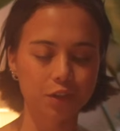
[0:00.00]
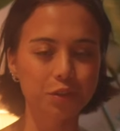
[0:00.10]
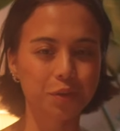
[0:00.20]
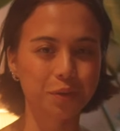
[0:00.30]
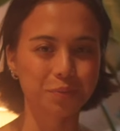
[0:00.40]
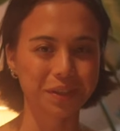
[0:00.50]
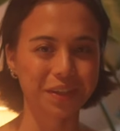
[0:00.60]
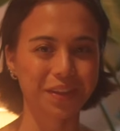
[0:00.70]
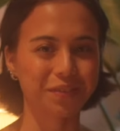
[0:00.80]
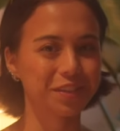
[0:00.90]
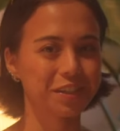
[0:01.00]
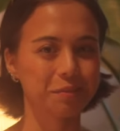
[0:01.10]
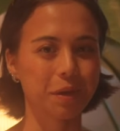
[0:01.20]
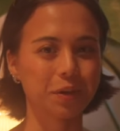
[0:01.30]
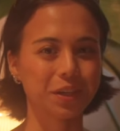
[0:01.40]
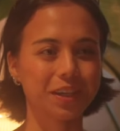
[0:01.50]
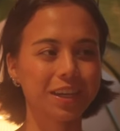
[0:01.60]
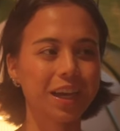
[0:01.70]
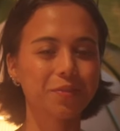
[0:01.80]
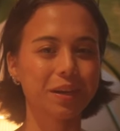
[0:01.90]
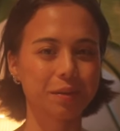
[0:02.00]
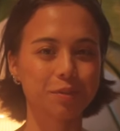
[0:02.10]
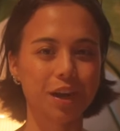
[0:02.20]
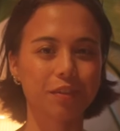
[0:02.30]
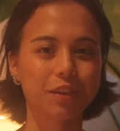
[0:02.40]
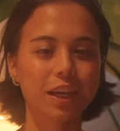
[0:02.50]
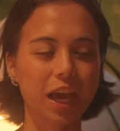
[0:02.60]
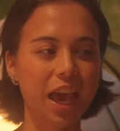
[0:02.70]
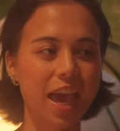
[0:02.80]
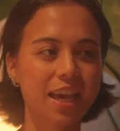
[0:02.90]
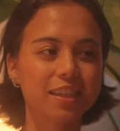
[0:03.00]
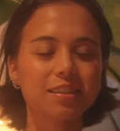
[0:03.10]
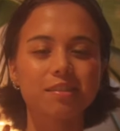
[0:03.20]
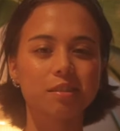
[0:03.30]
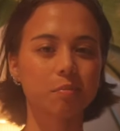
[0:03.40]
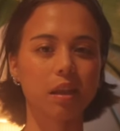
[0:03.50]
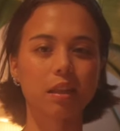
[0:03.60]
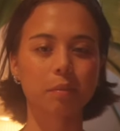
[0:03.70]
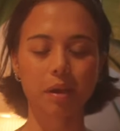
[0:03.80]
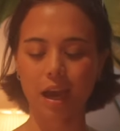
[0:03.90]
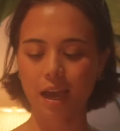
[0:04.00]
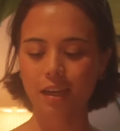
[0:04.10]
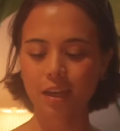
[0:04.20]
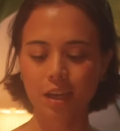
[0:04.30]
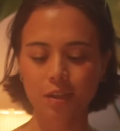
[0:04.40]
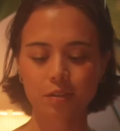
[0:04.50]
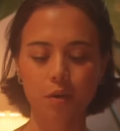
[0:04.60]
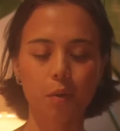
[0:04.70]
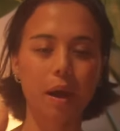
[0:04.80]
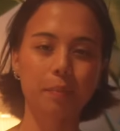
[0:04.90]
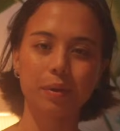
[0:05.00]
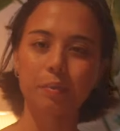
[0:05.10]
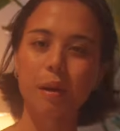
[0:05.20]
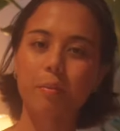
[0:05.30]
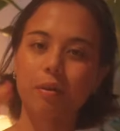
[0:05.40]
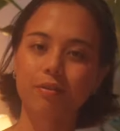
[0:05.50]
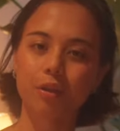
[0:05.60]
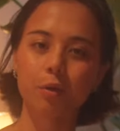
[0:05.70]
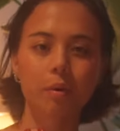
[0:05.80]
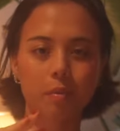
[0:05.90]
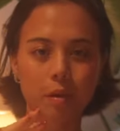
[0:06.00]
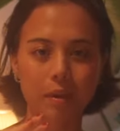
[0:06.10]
just really love to smell good. When I'm traveling, I hate smelling bad, so I'm bringing my perfume in my